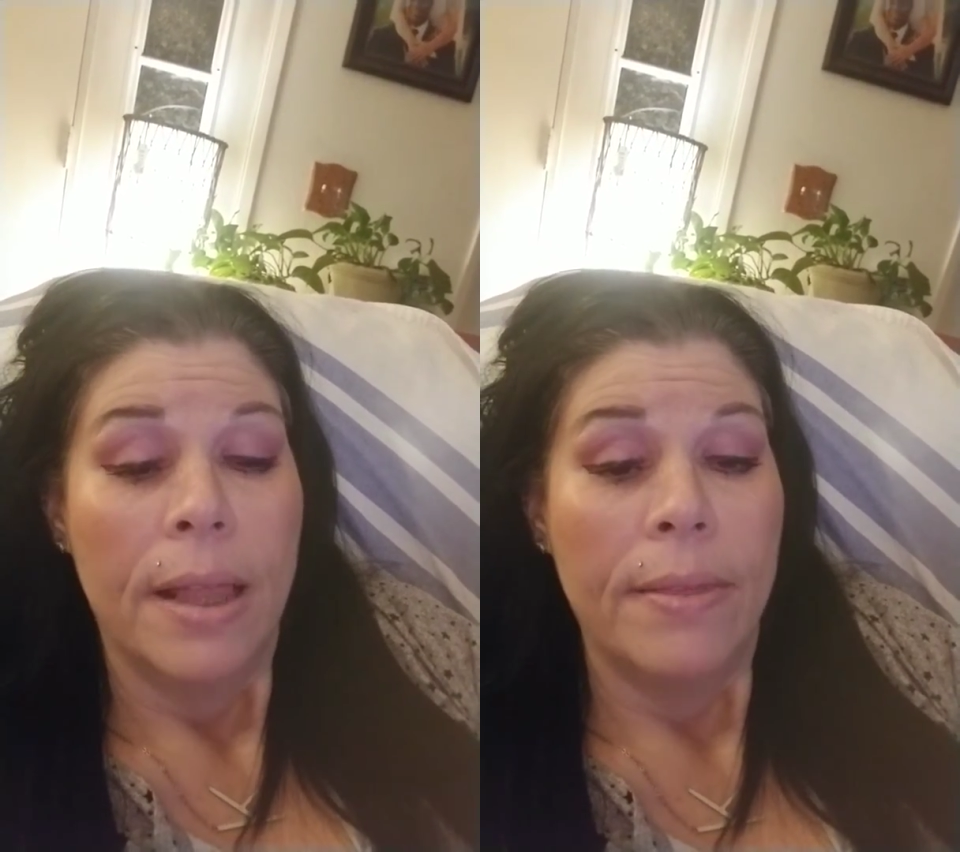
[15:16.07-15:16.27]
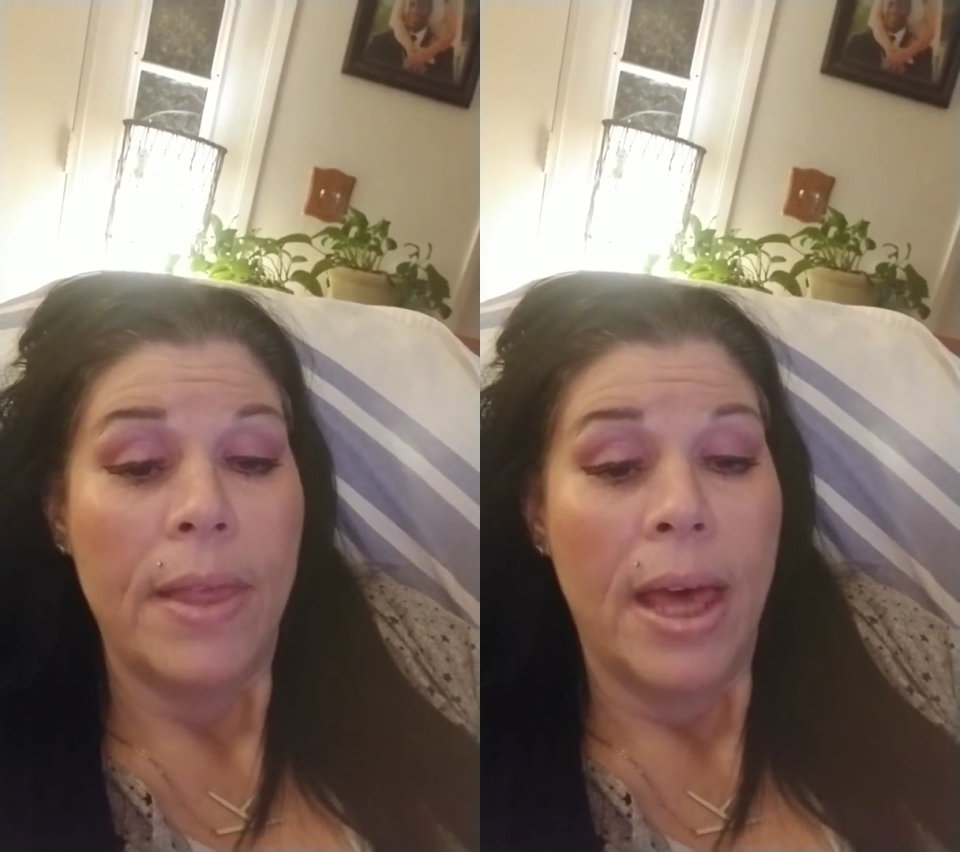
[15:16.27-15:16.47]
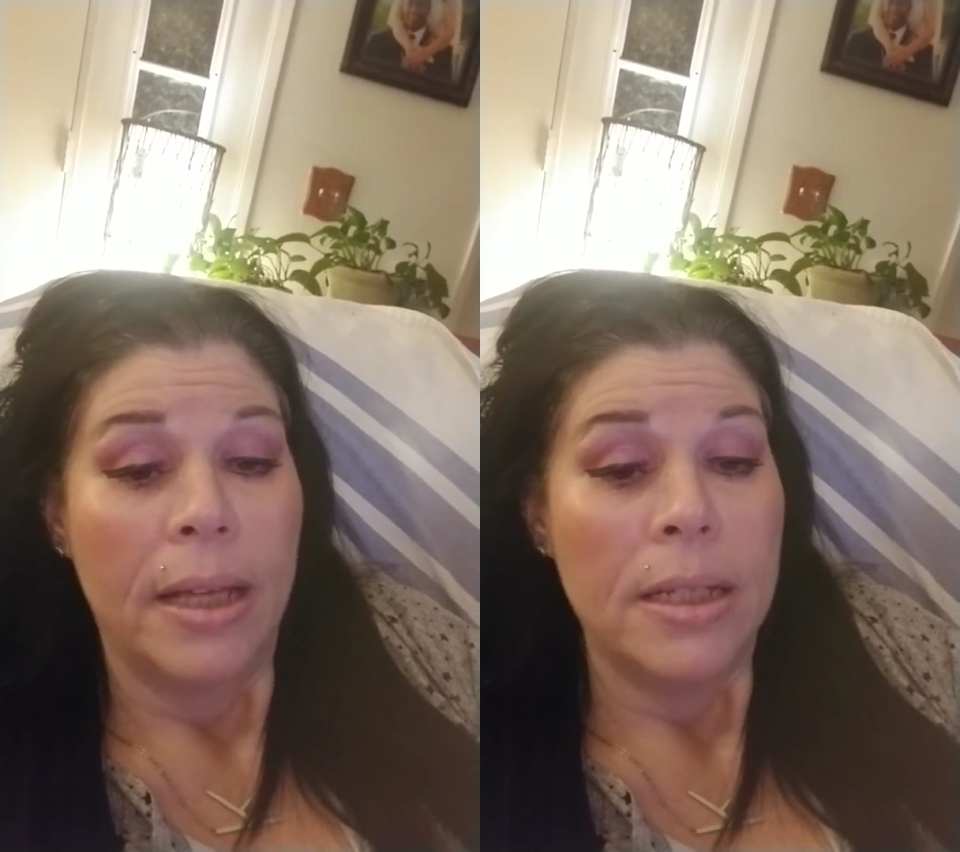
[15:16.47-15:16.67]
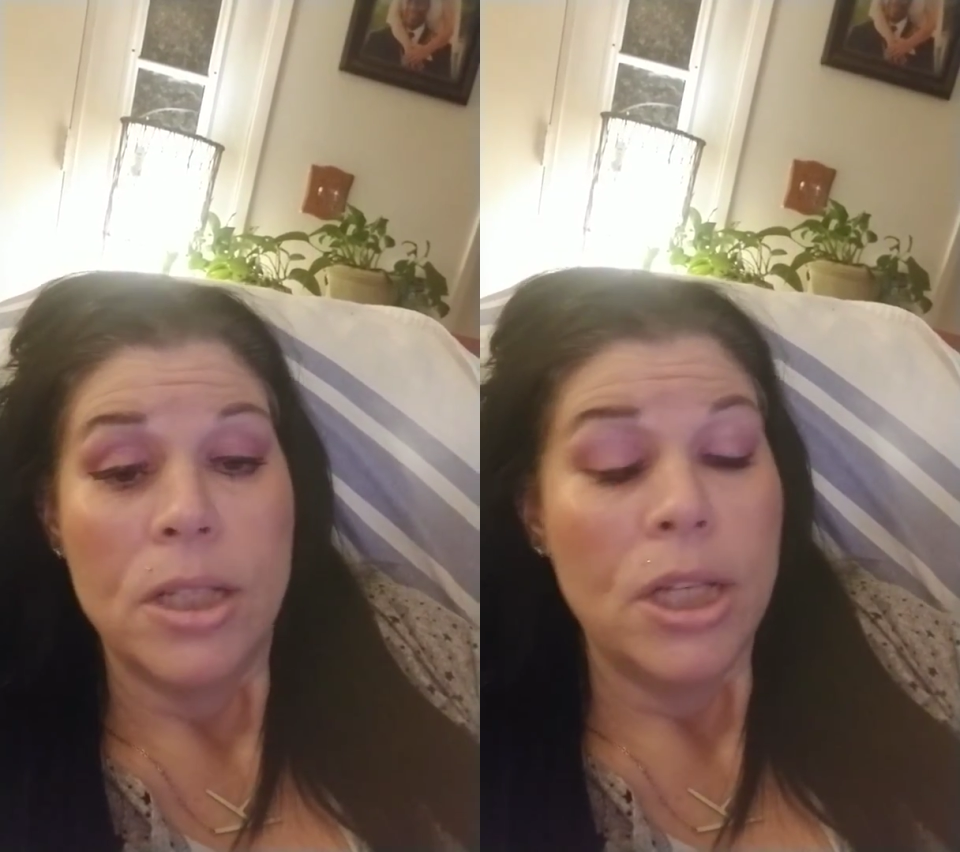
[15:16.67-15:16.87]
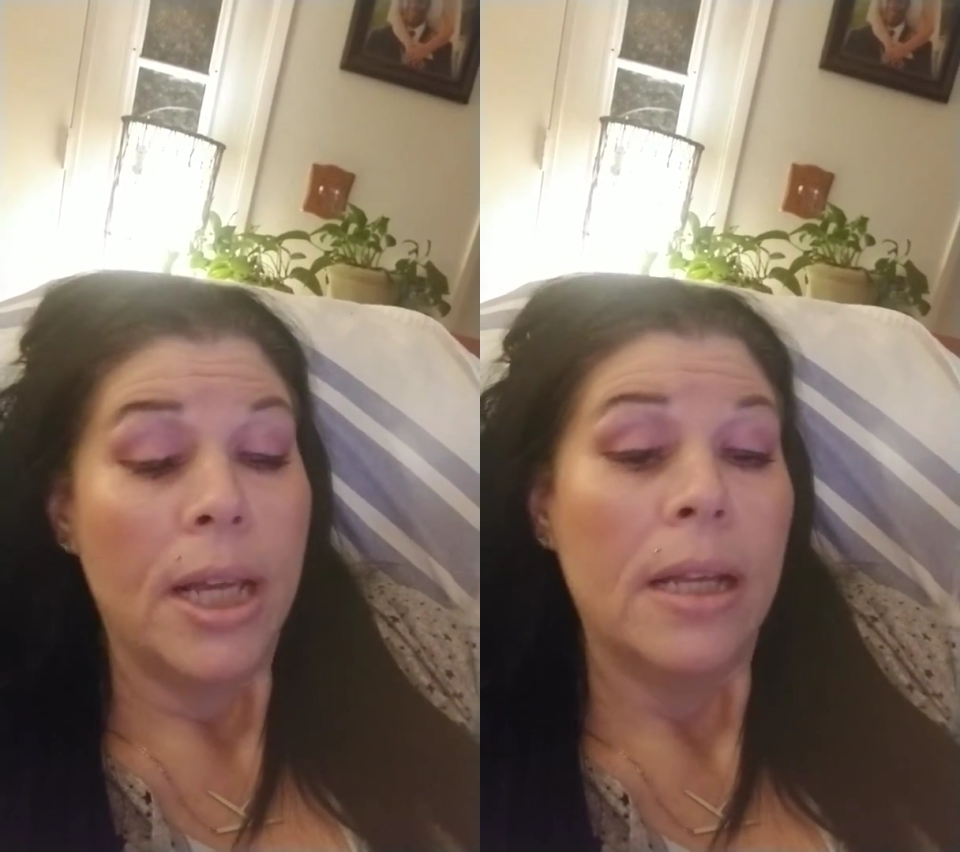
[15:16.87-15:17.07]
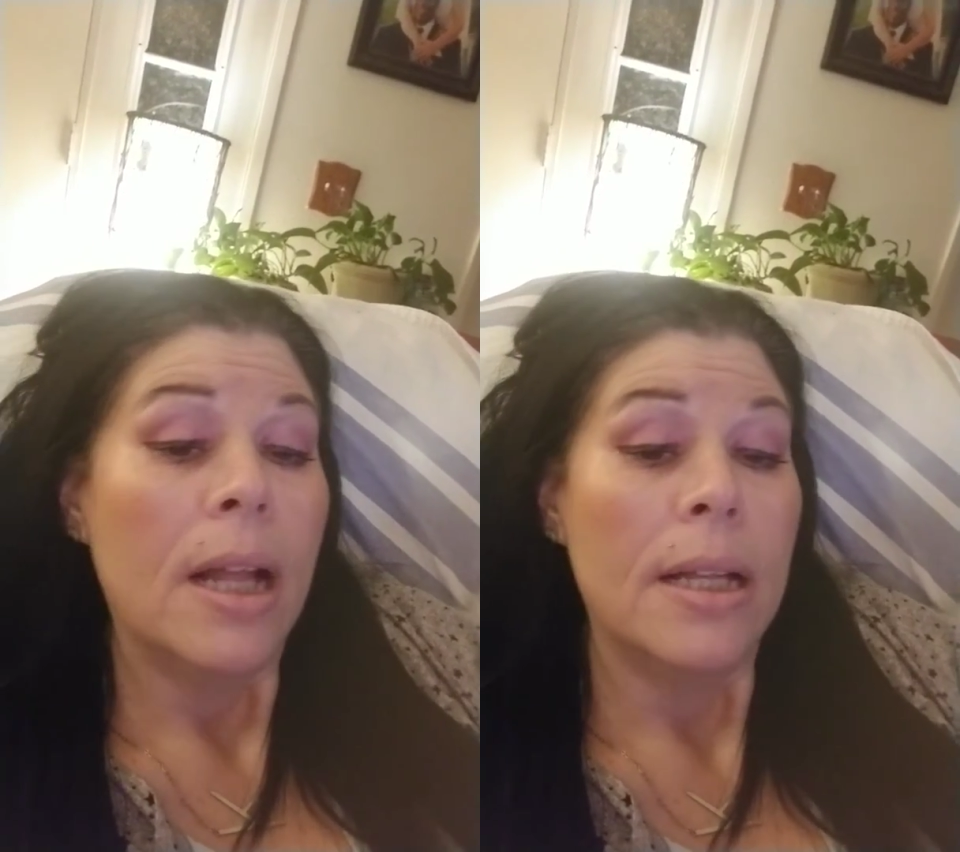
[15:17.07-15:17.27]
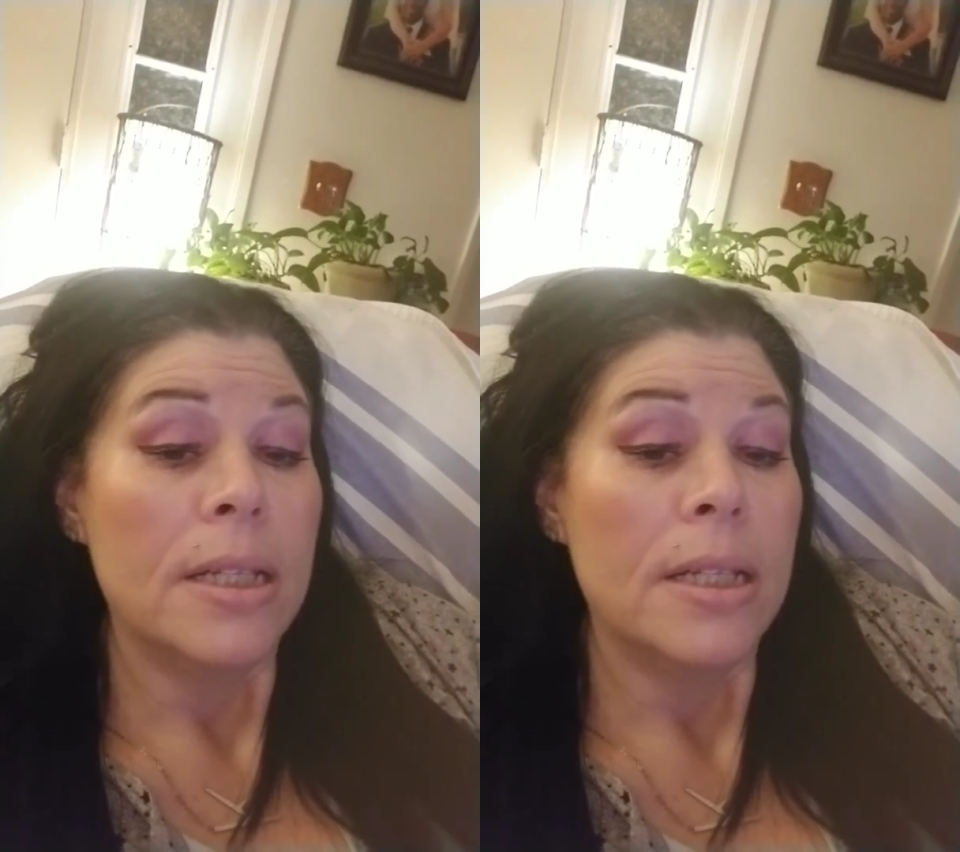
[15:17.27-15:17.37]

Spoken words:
that she cannot